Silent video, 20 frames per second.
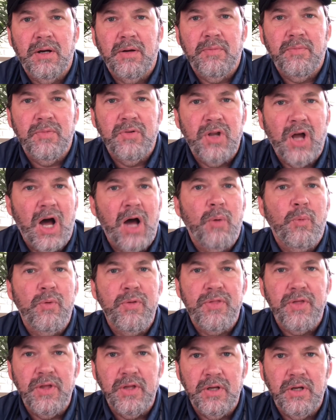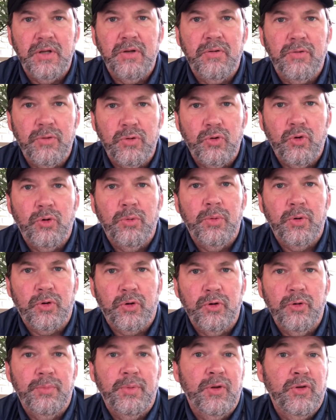not within the normal
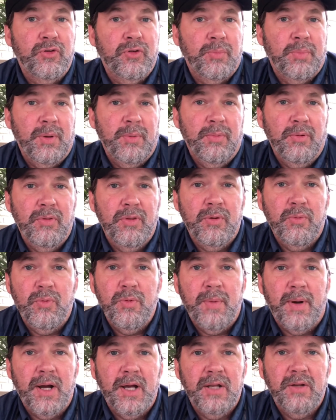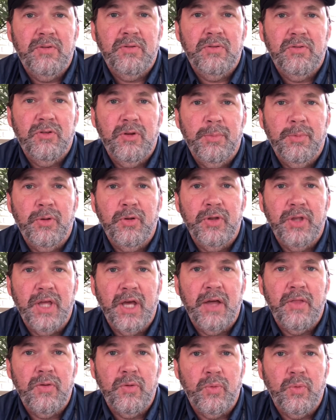groupings of people that we might typically
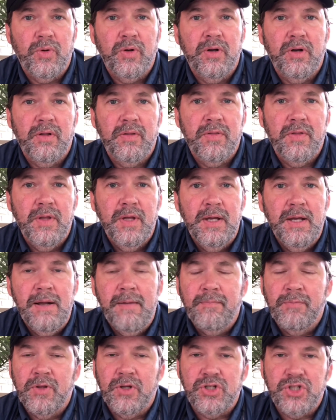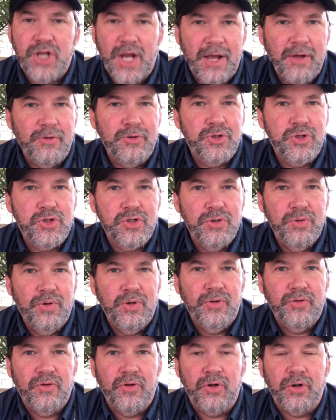gather with. Challenge
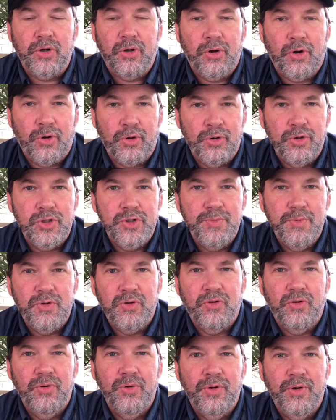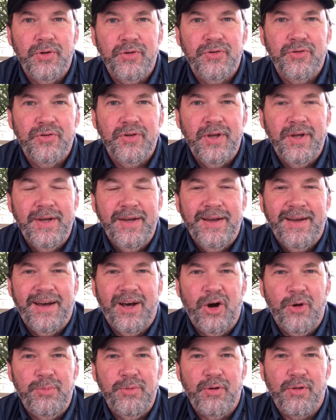to us and encouragement to us.
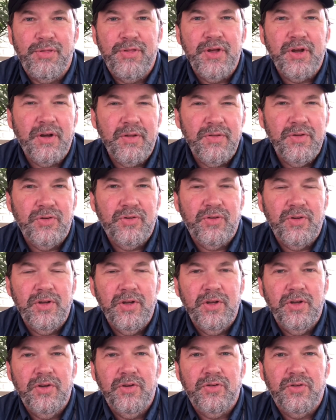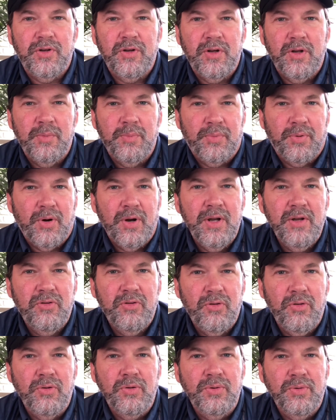I hope you'll think on these things and pray
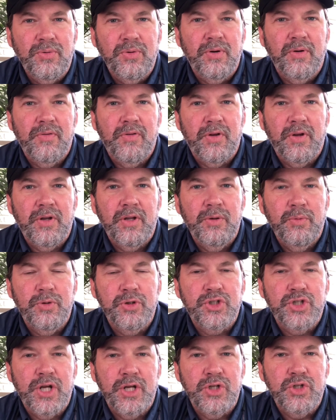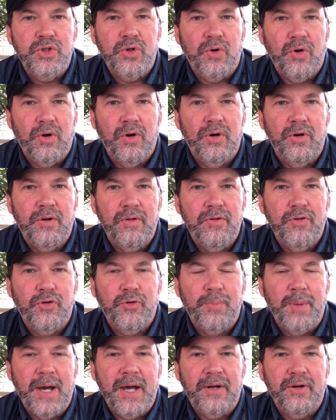to the Lord that He would change your heart in
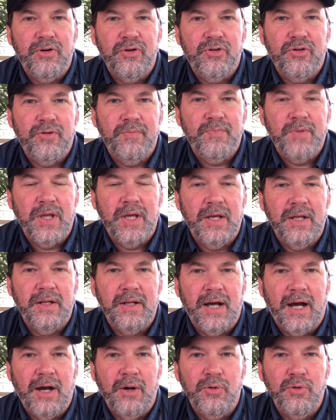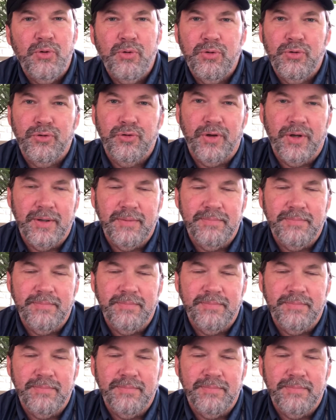these matters, and I'll do the same.